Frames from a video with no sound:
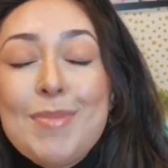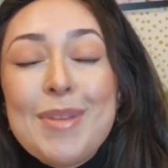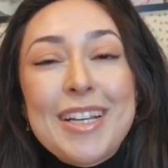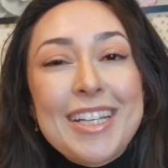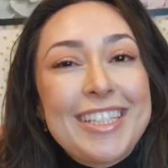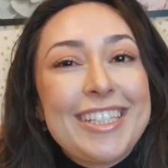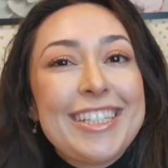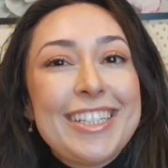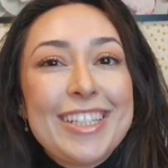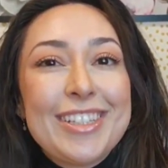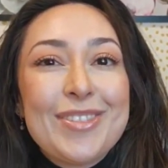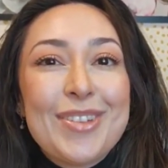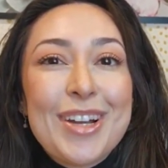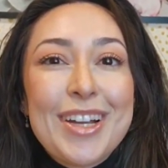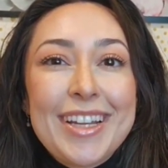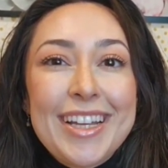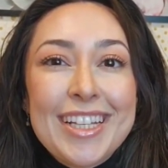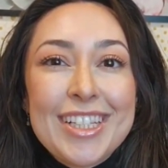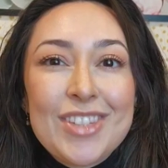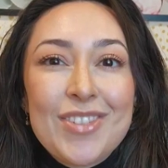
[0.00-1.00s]
me because this is
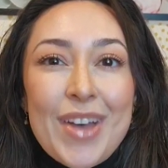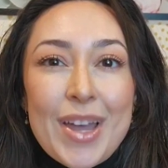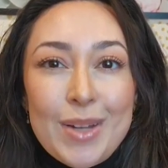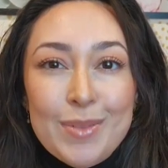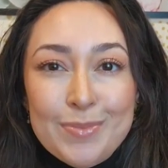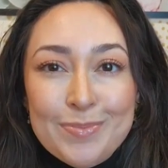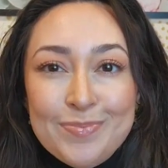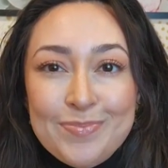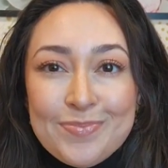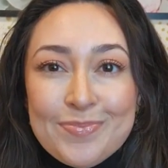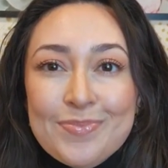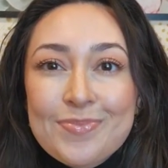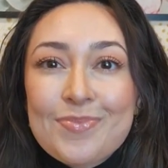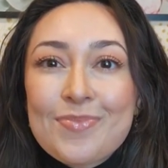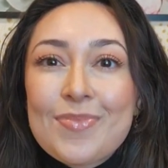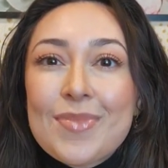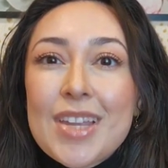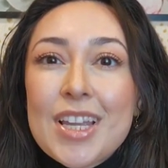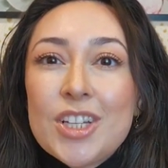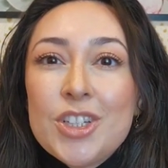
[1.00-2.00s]
where it gets fun.
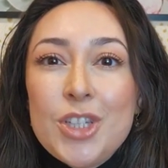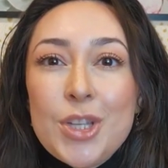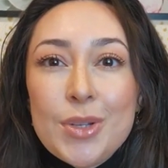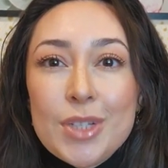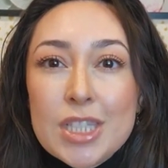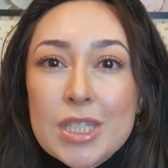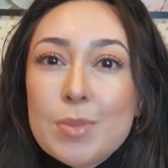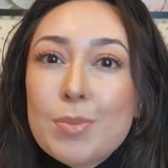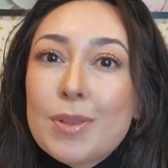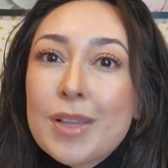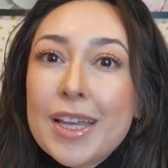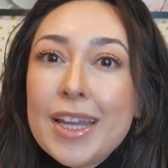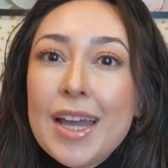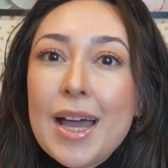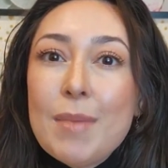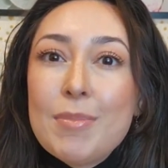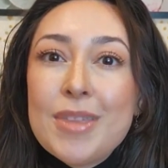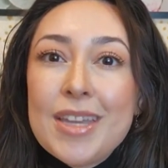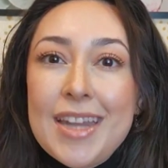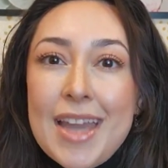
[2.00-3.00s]
She would split
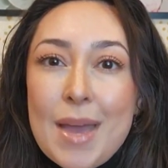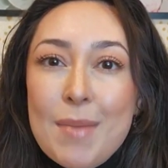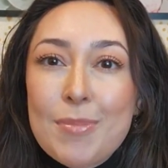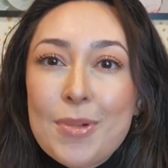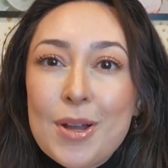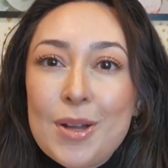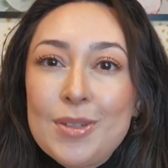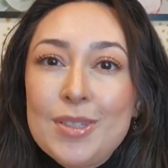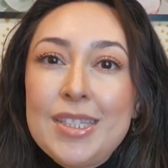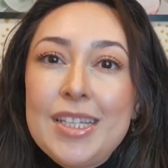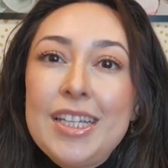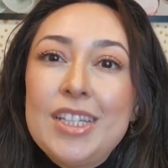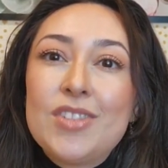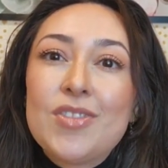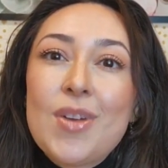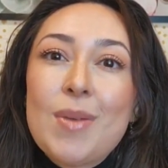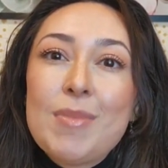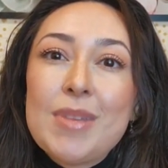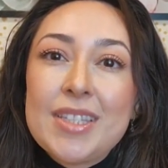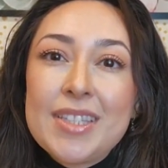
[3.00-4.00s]
up the net
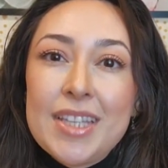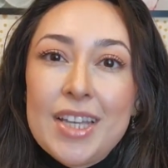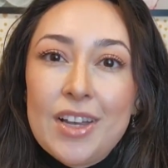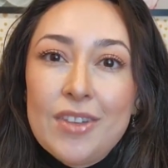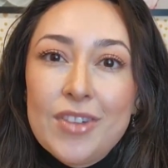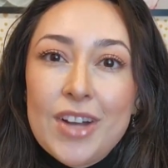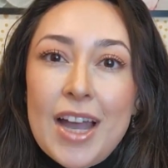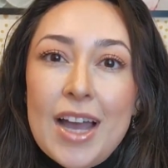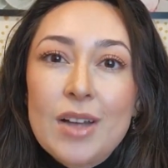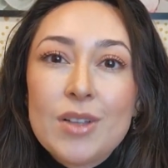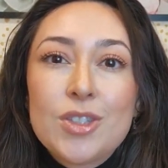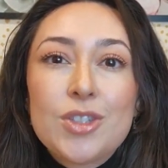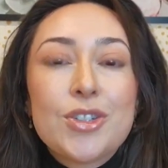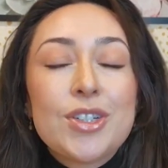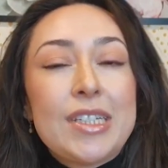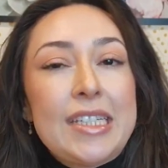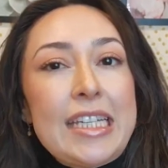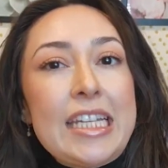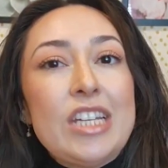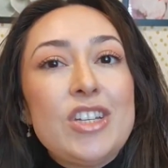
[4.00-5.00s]
proceeds from the sale of her house
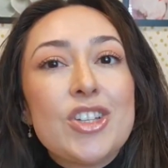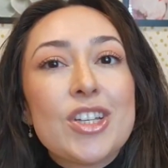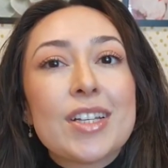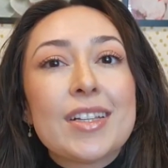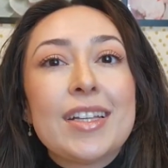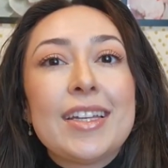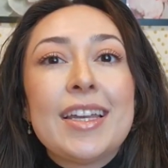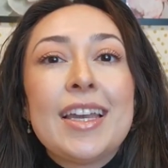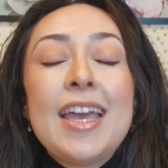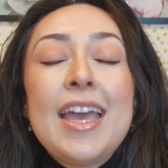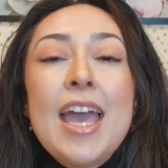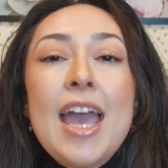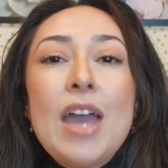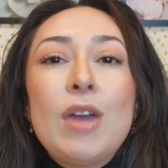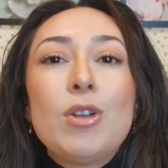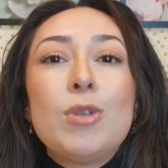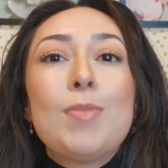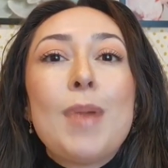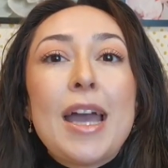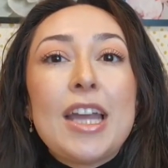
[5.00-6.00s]
strategically
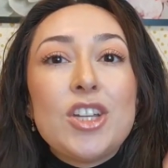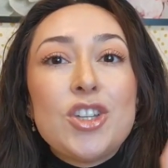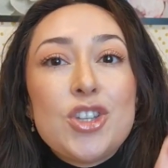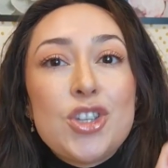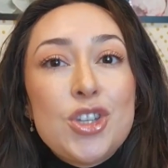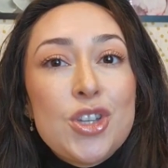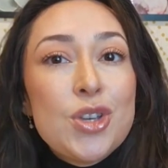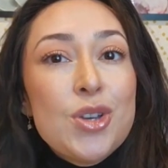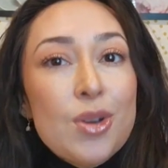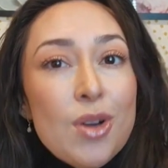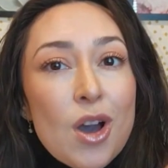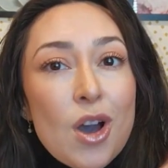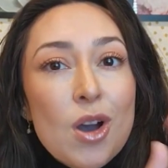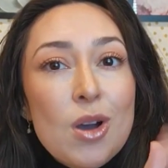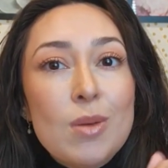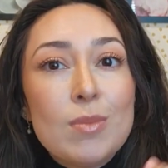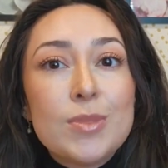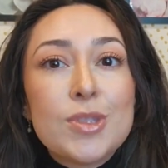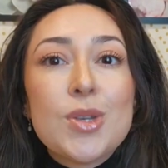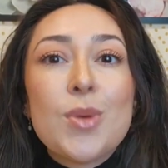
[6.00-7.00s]
and would buy two
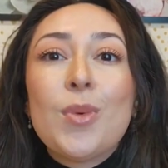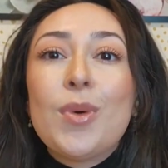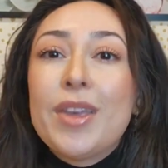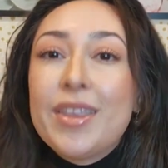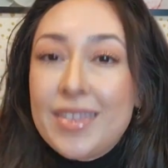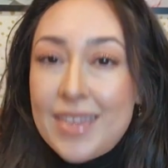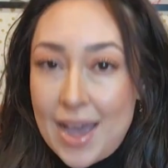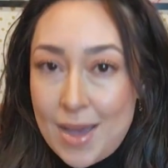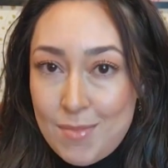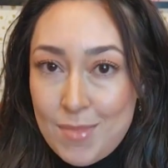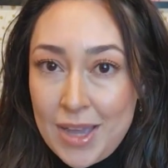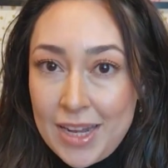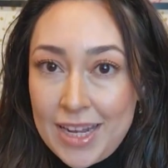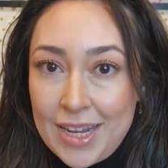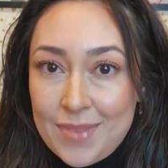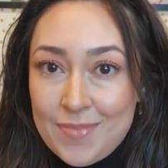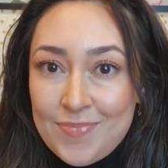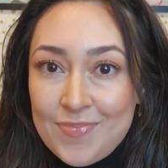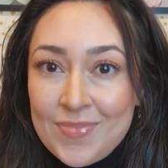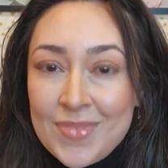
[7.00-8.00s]
homes with that
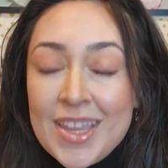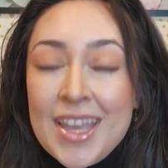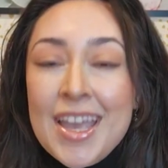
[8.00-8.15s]
money.